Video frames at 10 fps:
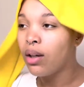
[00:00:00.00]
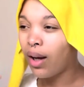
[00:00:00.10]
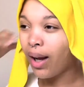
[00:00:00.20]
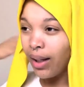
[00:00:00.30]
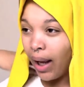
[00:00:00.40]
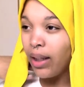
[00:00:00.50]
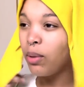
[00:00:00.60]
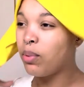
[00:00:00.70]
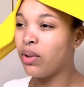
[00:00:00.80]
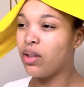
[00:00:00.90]
I like to
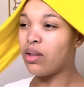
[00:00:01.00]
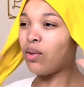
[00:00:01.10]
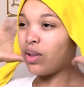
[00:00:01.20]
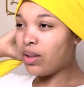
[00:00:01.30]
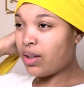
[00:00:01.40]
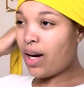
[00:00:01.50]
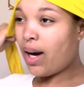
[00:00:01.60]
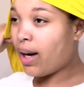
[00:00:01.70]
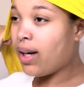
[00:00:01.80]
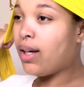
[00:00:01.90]
put this on as
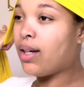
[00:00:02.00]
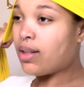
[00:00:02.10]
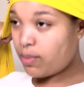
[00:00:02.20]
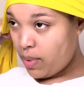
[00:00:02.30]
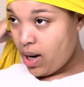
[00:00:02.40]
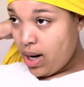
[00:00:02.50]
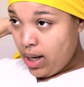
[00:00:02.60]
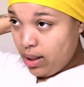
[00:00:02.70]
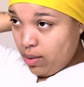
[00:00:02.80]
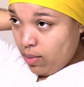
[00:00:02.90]
tight as
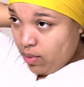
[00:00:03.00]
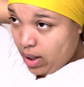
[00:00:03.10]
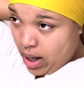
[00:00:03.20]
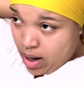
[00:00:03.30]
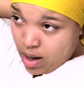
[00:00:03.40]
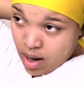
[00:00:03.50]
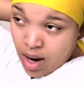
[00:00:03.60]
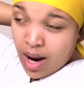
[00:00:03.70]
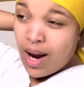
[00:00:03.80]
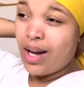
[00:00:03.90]
possible. Like,
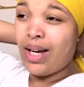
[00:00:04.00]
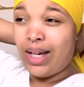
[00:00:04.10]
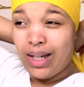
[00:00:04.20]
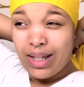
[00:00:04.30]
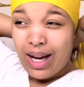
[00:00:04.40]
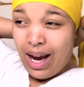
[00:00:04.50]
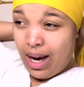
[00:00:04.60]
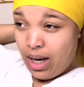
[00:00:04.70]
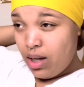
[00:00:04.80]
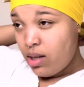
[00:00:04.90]
I like it
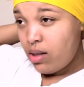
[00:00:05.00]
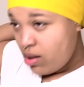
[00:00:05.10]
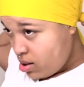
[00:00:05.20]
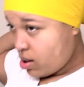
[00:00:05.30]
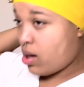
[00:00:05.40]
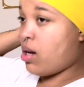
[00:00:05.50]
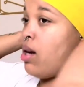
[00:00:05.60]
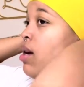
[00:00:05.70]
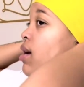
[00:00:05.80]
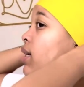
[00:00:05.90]
tight.
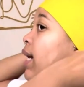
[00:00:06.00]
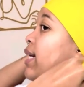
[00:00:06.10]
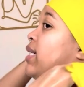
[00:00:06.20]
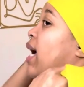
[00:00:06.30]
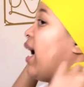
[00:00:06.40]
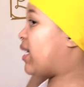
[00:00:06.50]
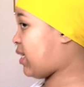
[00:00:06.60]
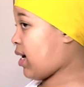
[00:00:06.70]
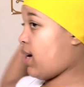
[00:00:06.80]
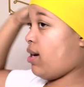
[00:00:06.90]
Like, tight,
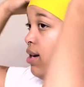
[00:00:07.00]
tight.